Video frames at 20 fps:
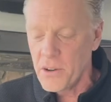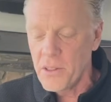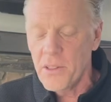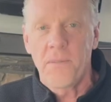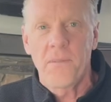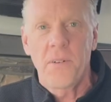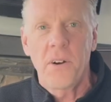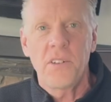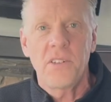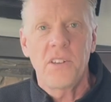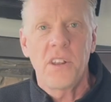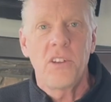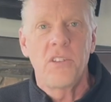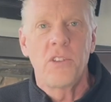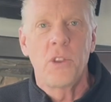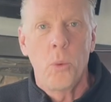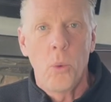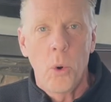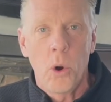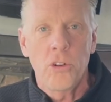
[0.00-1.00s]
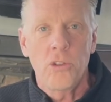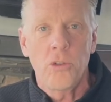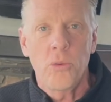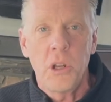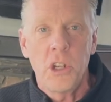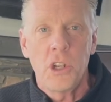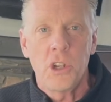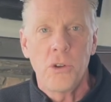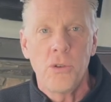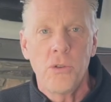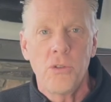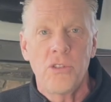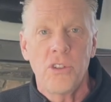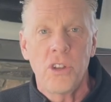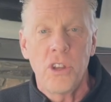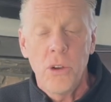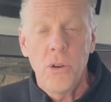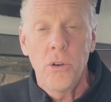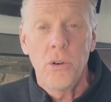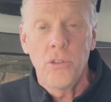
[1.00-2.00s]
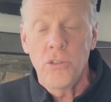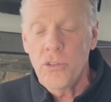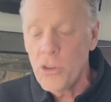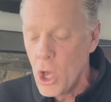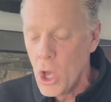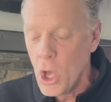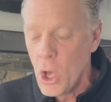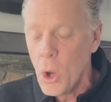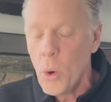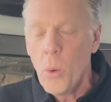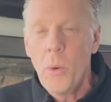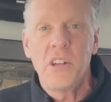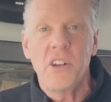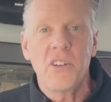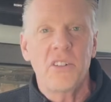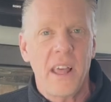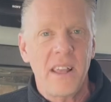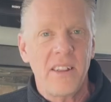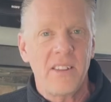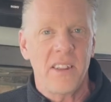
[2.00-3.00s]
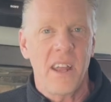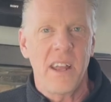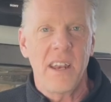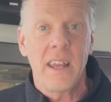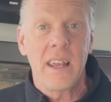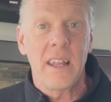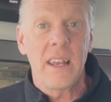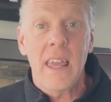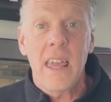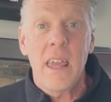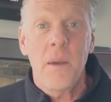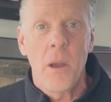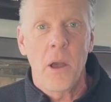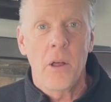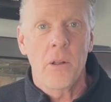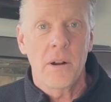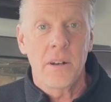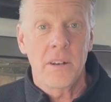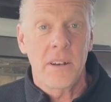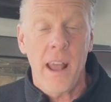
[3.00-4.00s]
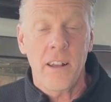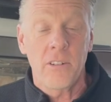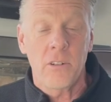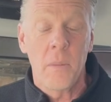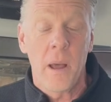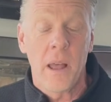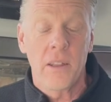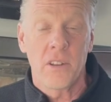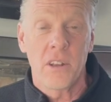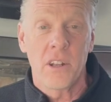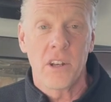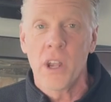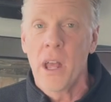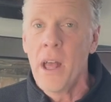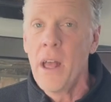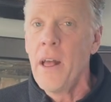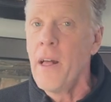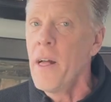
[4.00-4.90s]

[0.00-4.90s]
The first is the words we choose to use, which is like sending an email or a text message.